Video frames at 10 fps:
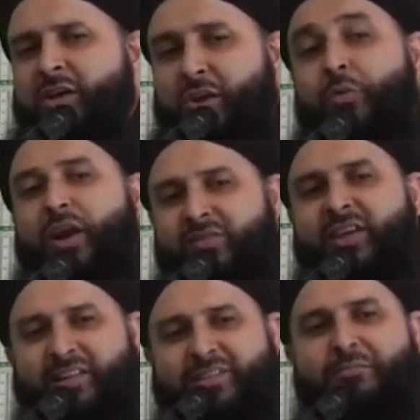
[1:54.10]
You will have the
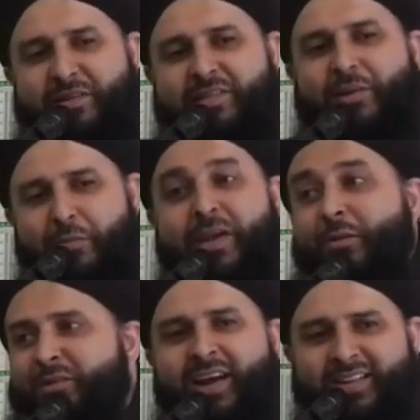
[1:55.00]
LGBT lobby
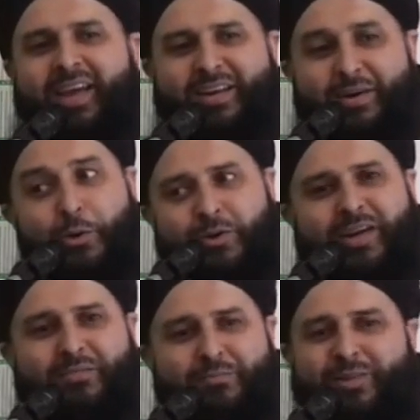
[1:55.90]
outside there in no
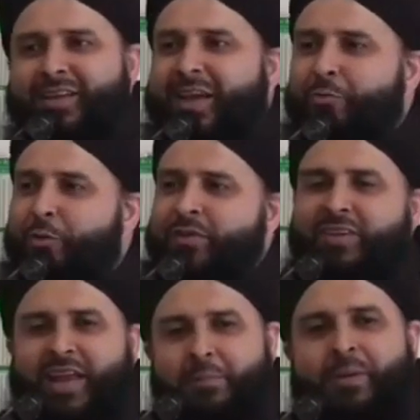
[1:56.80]
time. Brother, it won't
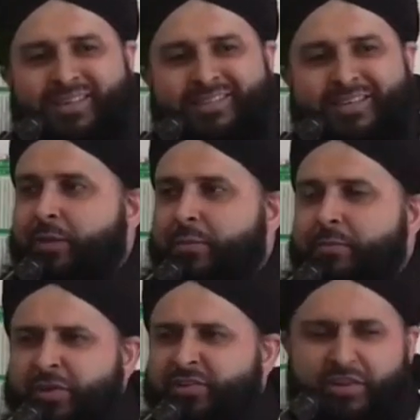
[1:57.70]
even get past the
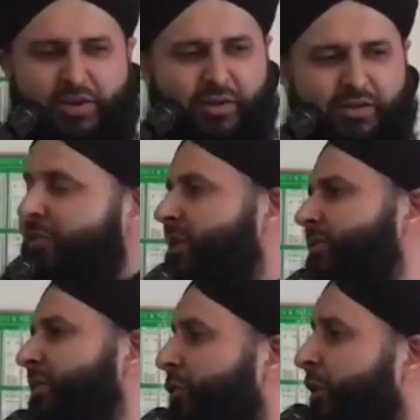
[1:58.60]
British Cinema
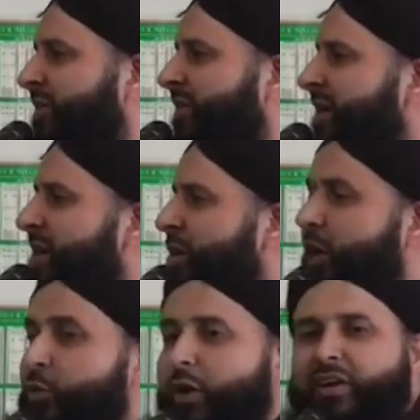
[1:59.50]
Regulatory Authority. You know,
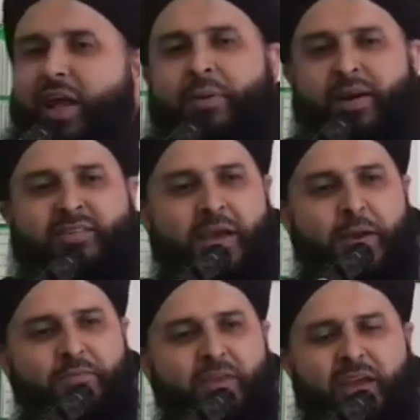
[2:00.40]
it won't even get past there.